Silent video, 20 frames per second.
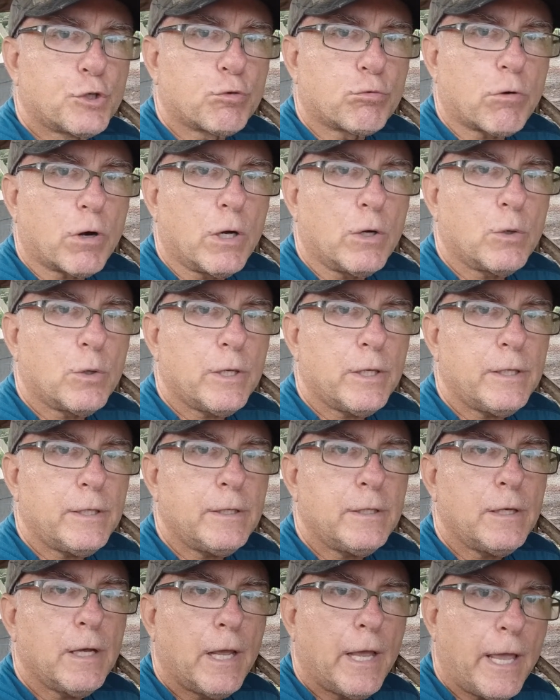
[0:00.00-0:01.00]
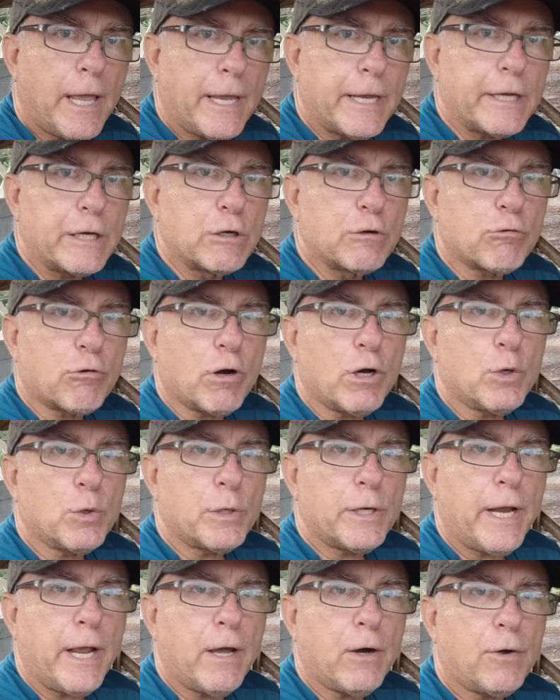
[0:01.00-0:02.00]
growing and
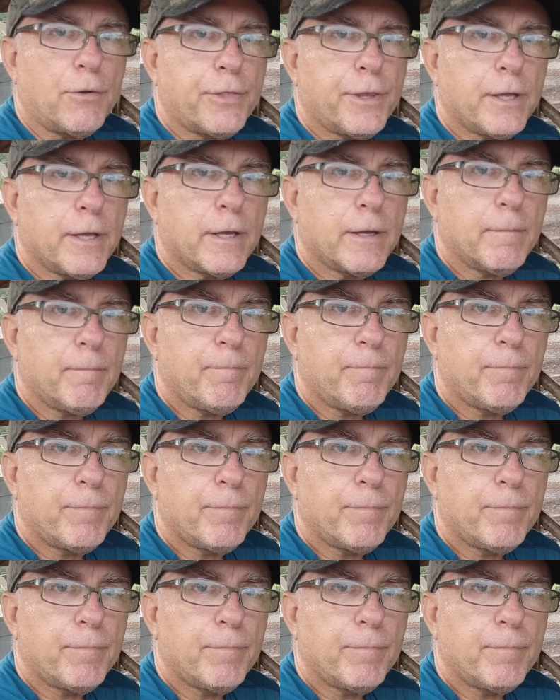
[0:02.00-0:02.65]
growing healthy